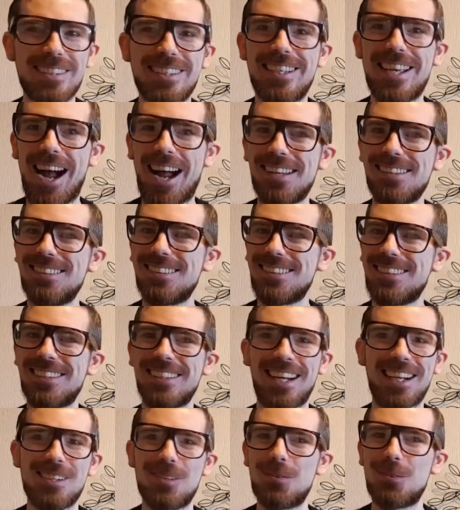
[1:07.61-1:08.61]
gassed and
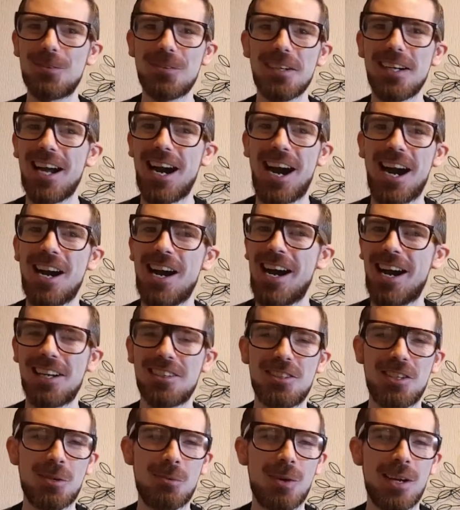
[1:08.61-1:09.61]
like, oh, can't
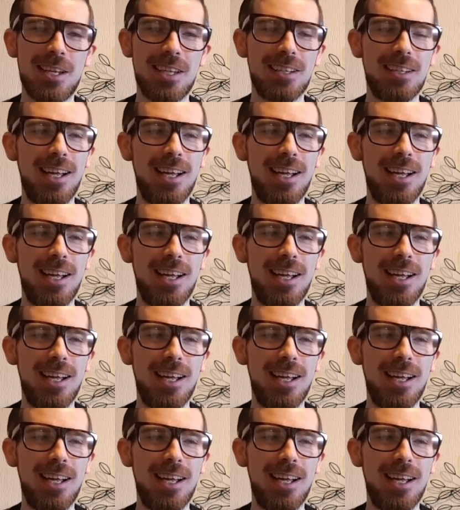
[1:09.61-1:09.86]
actually wait.